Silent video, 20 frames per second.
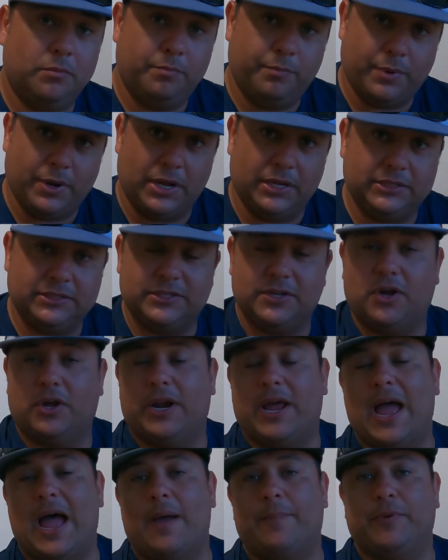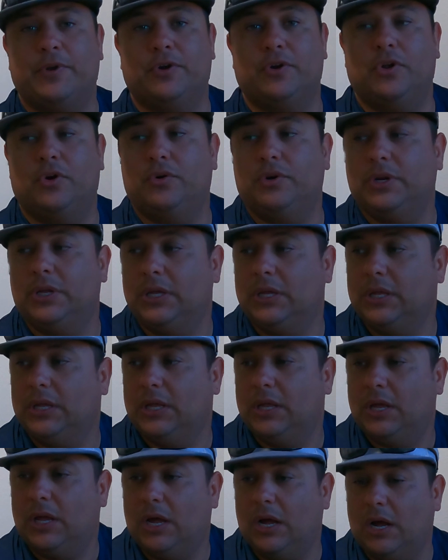But on a happier note,
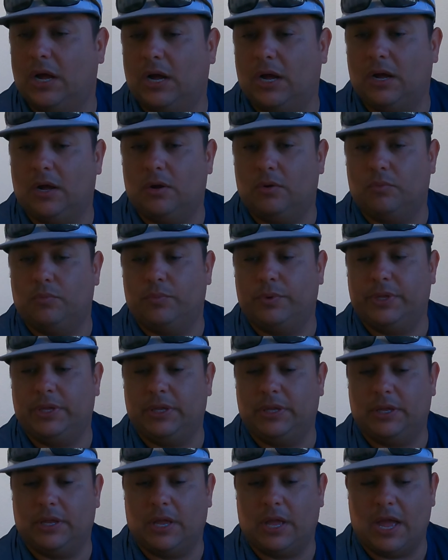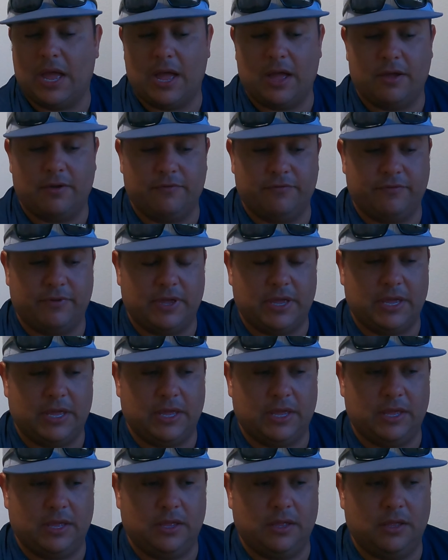we have
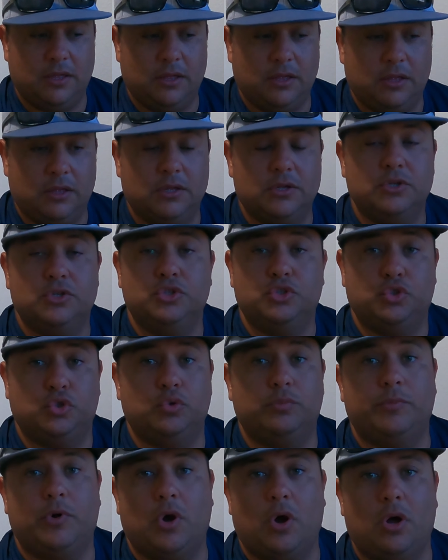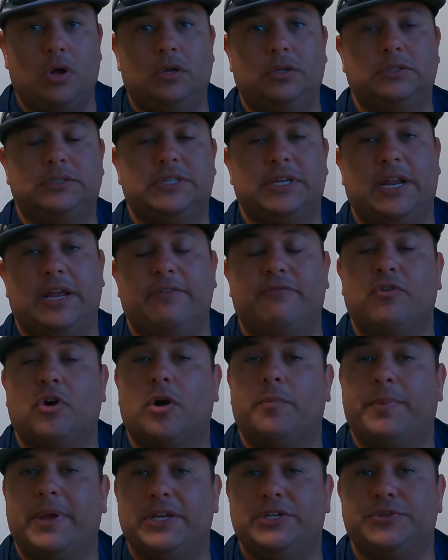a Zoom call today for
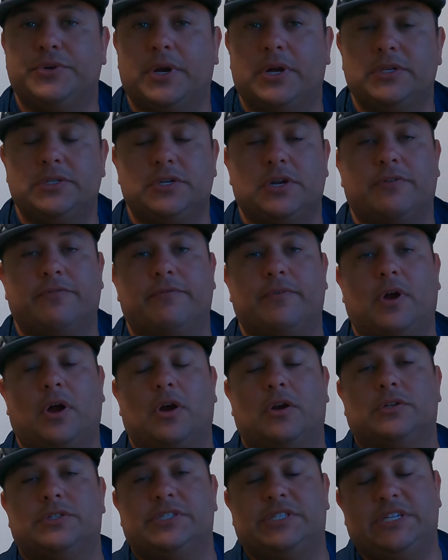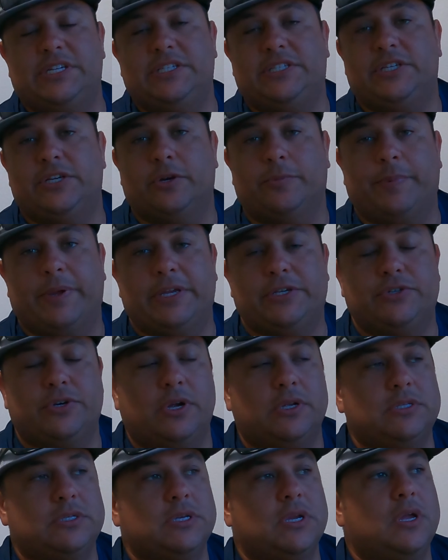our Patreons, our C-tier
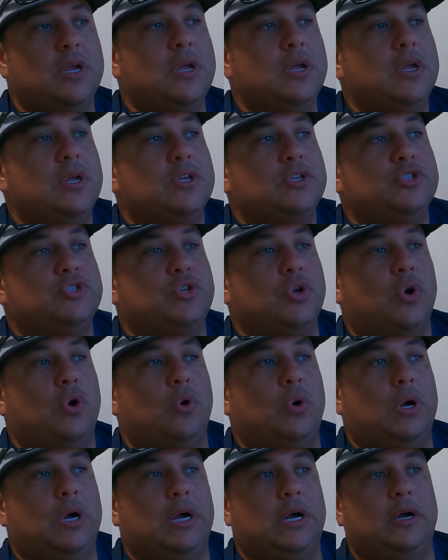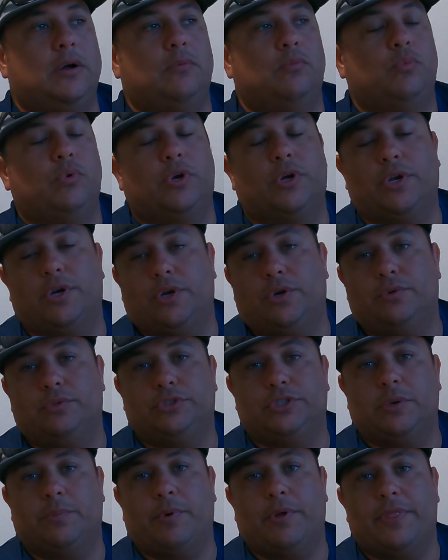Patreons. So we're gonna go
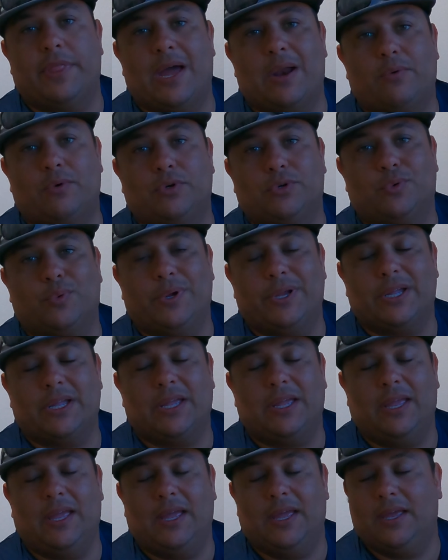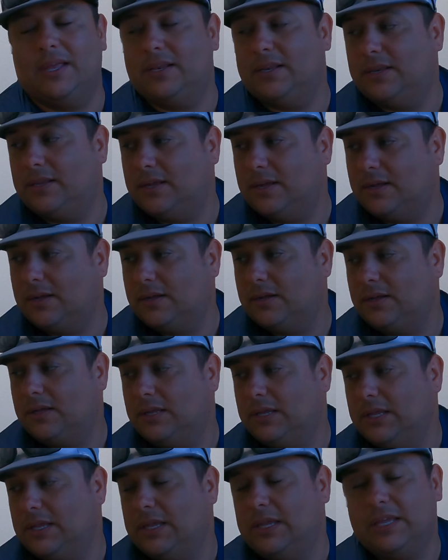jump on that real quick and
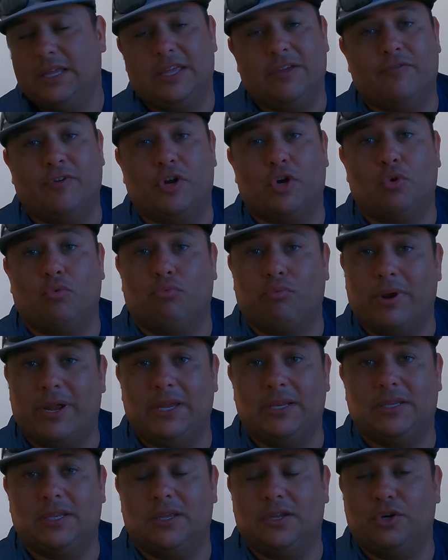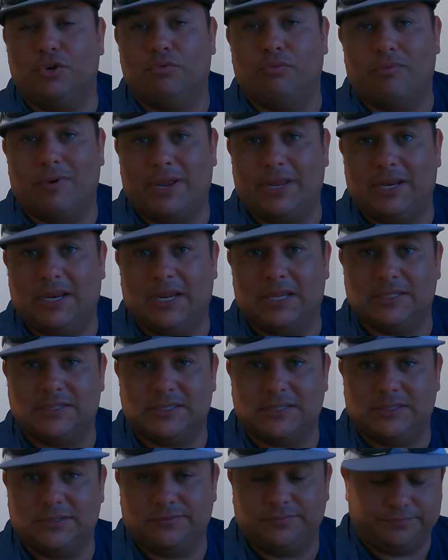give a great
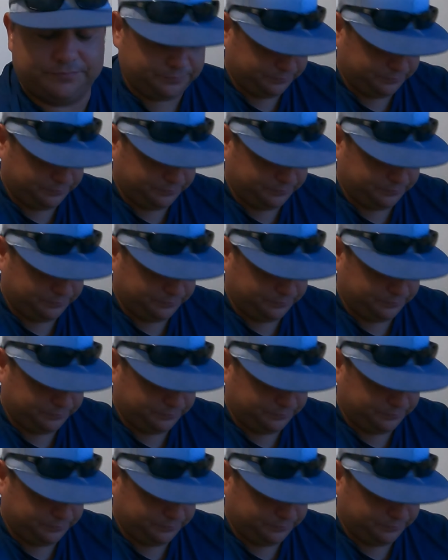lesson.